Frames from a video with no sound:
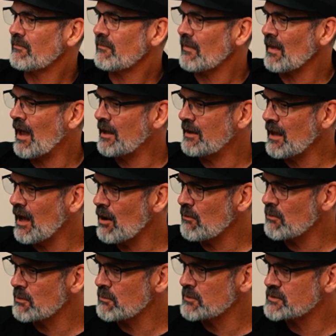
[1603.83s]
And now
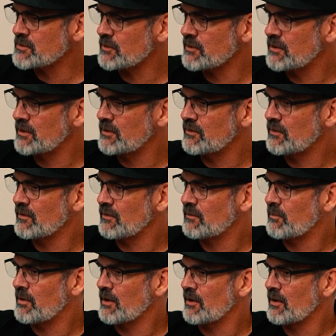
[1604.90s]
we're returning to this
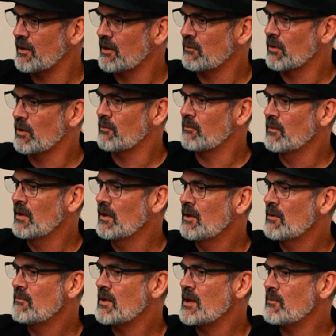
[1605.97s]
period where
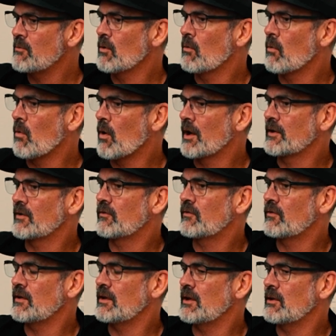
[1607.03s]
people want to
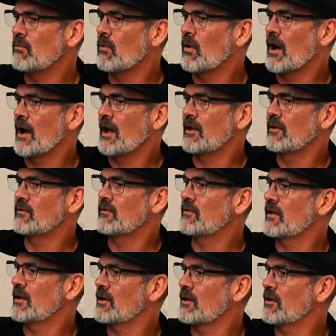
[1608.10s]
see wines
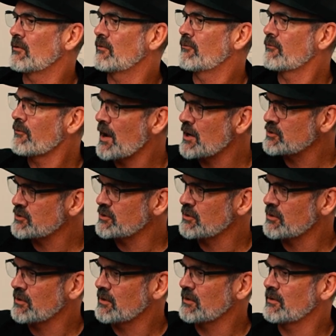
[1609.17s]
that are
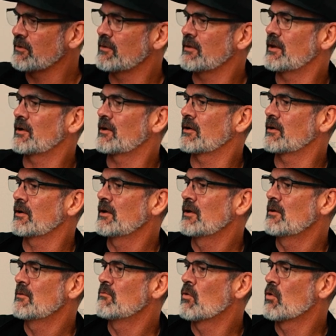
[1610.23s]
fresher, that are
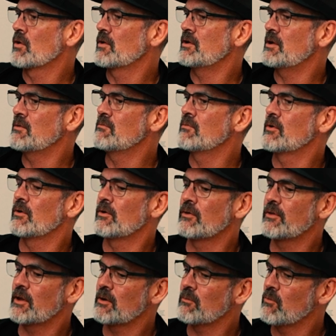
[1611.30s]
more nimble,
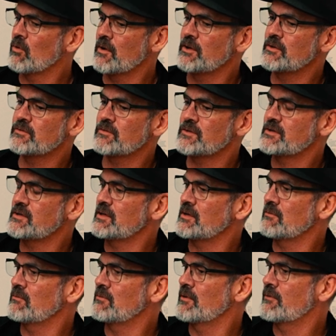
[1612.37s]
that are more
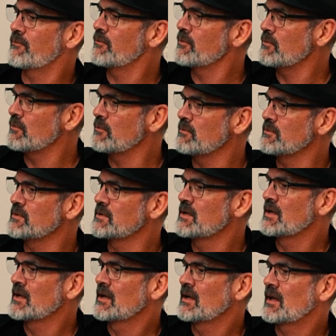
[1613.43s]
interesting with food.
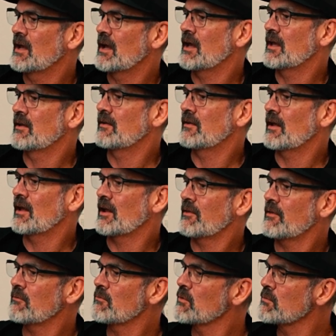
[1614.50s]
And I
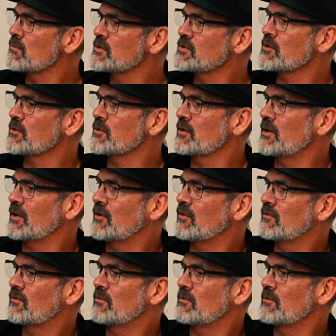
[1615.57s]
think we're returning
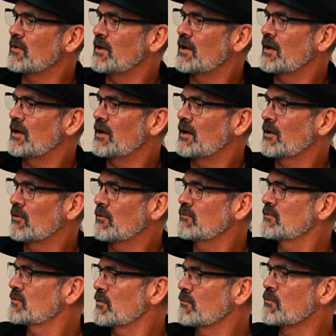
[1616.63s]
to a
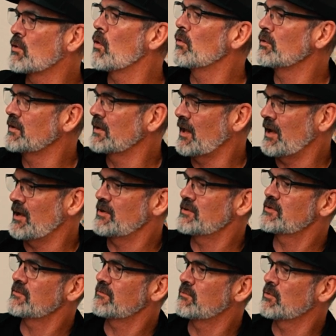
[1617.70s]
sort of golden age
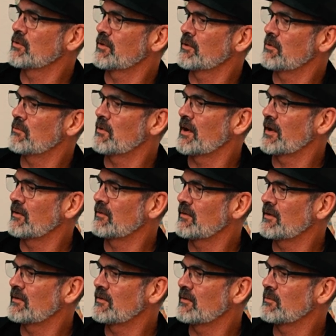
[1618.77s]
of Bordeaux wines at
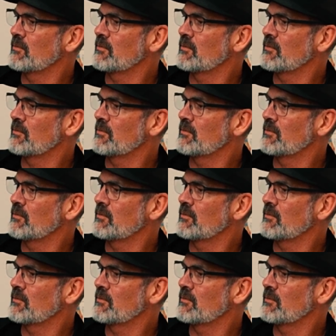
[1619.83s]
this